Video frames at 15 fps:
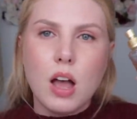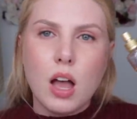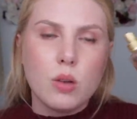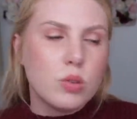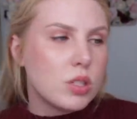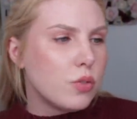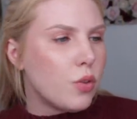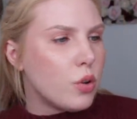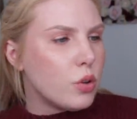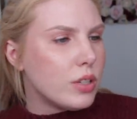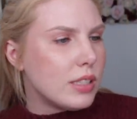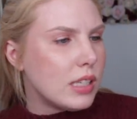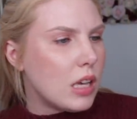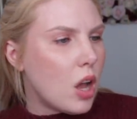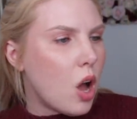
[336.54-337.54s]
I was
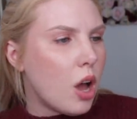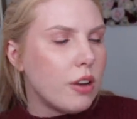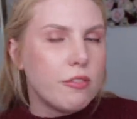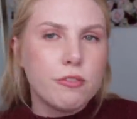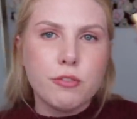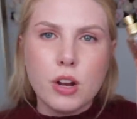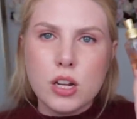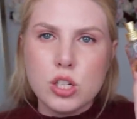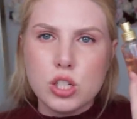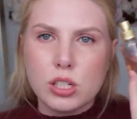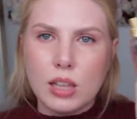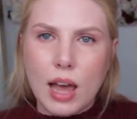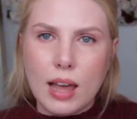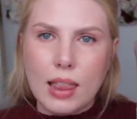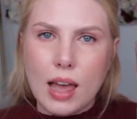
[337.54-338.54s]
focusing on French
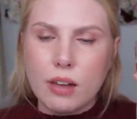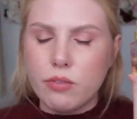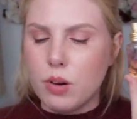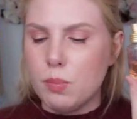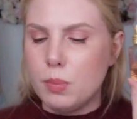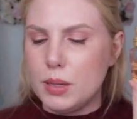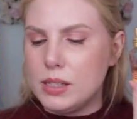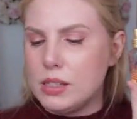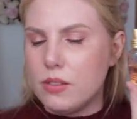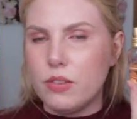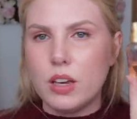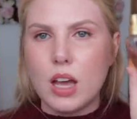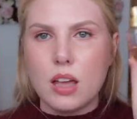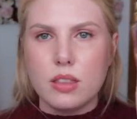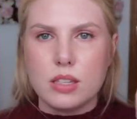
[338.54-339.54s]
Lilac from
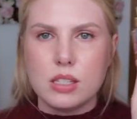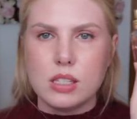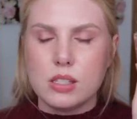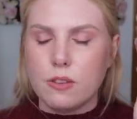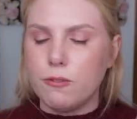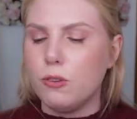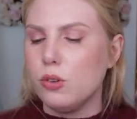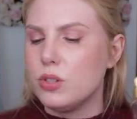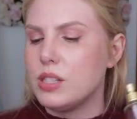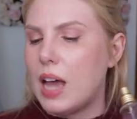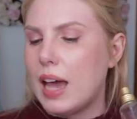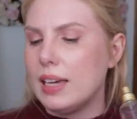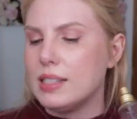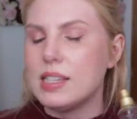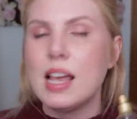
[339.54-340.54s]
Pacifica. This is a full
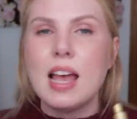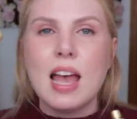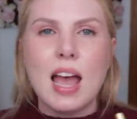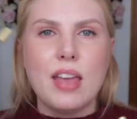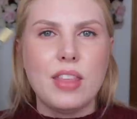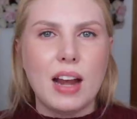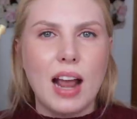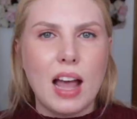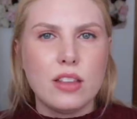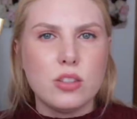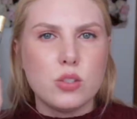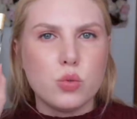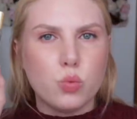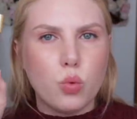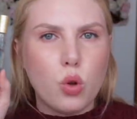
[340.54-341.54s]
size. And then I had
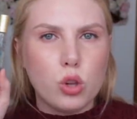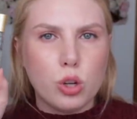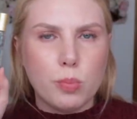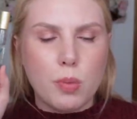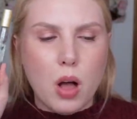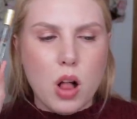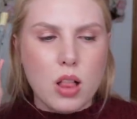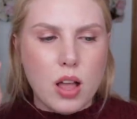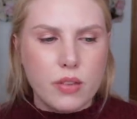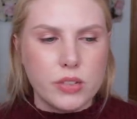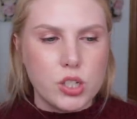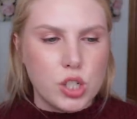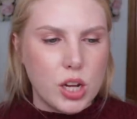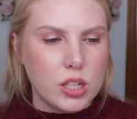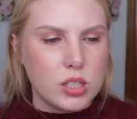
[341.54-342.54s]
this roller ball of
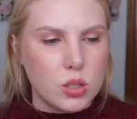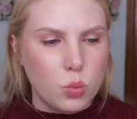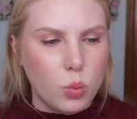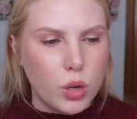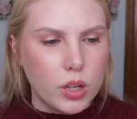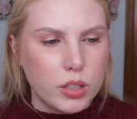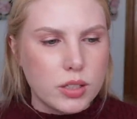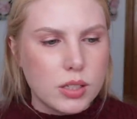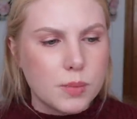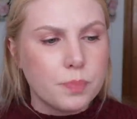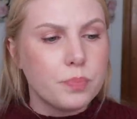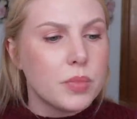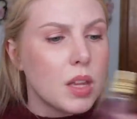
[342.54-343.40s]
Enchanted Woods.